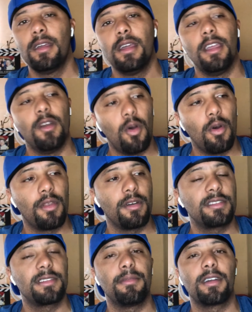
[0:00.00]
in order
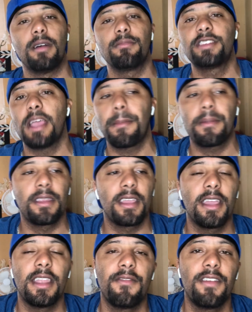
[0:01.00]
to become champion
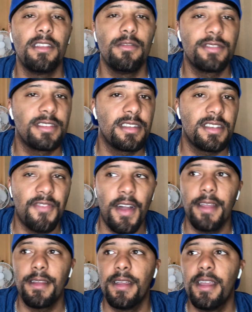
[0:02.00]
again if he loses this
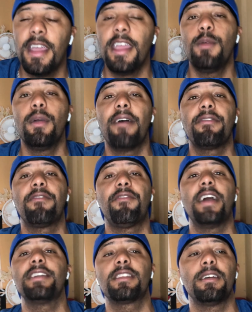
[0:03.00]
fight. And he would have to
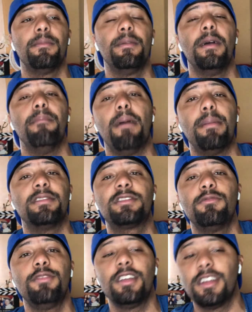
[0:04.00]
fight them maybe
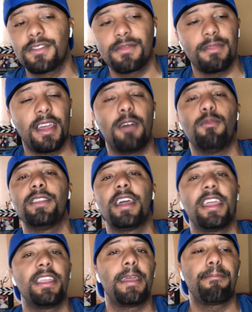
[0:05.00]
two years from now when
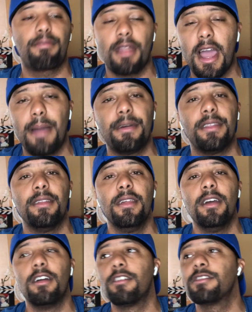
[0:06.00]
they in their prime and
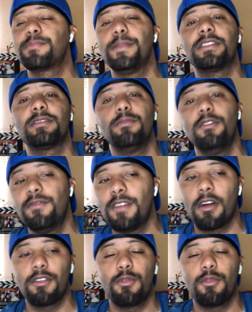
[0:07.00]
Errol Spence has moved on to